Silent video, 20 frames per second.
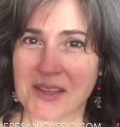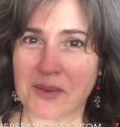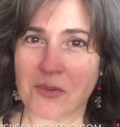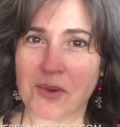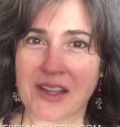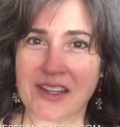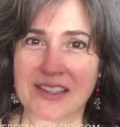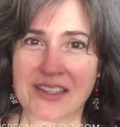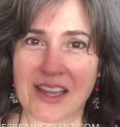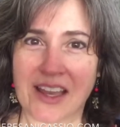It
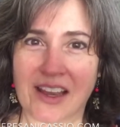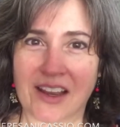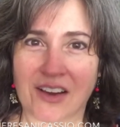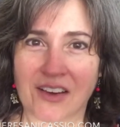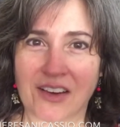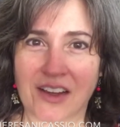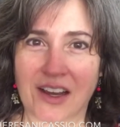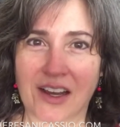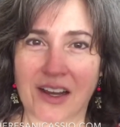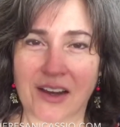went
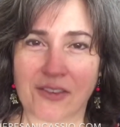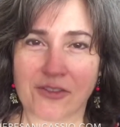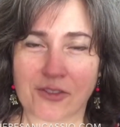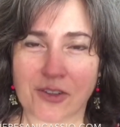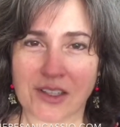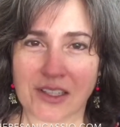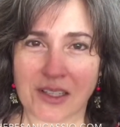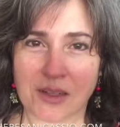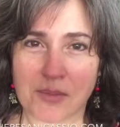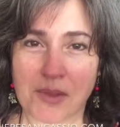down
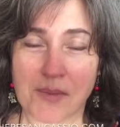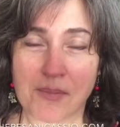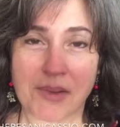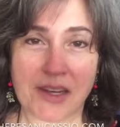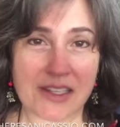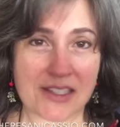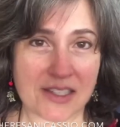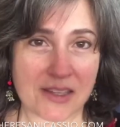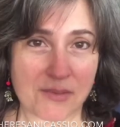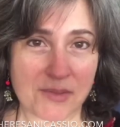for a little bit,
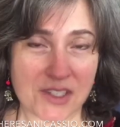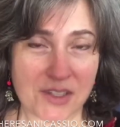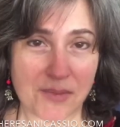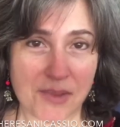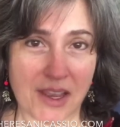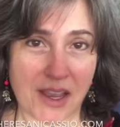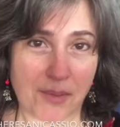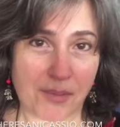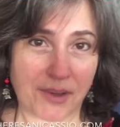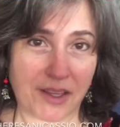but it seems to
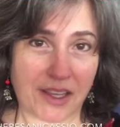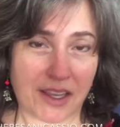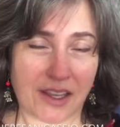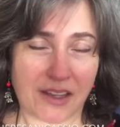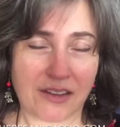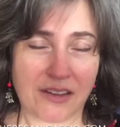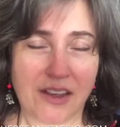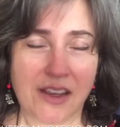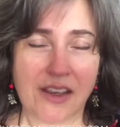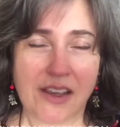be up
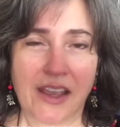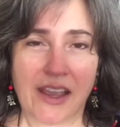again.